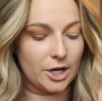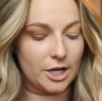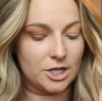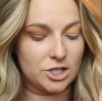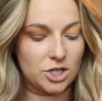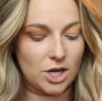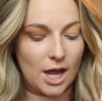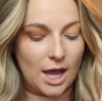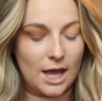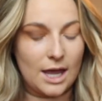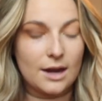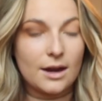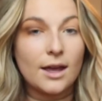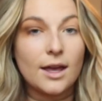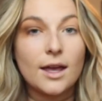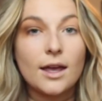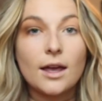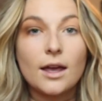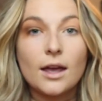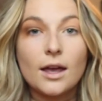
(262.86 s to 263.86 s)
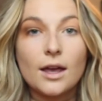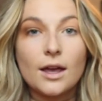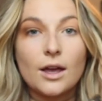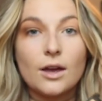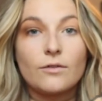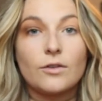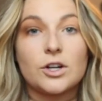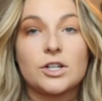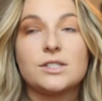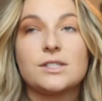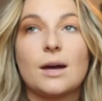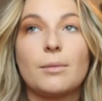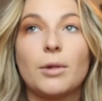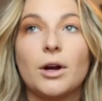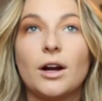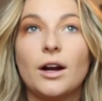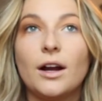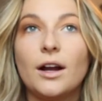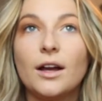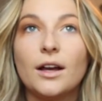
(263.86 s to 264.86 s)
crease shade. For
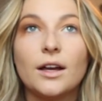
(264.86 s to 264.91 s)
summer,